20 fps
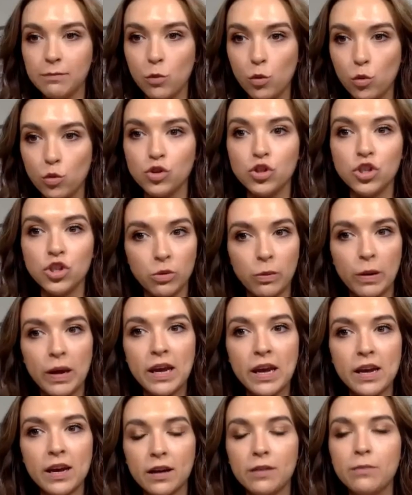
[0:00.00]
more
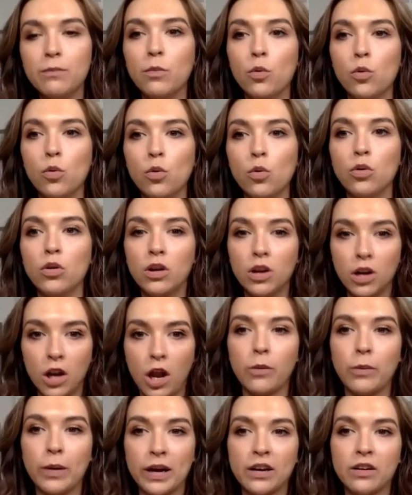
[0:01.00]
dewy and more
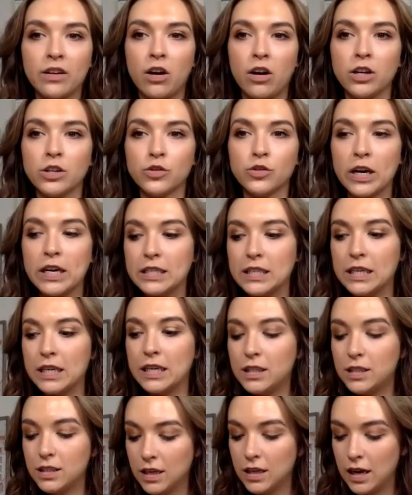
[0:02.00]
glowing and
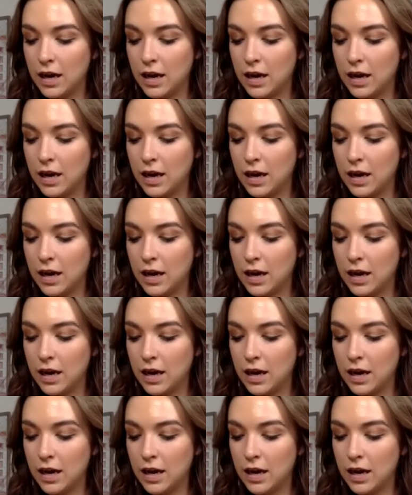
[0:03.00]
hydrated.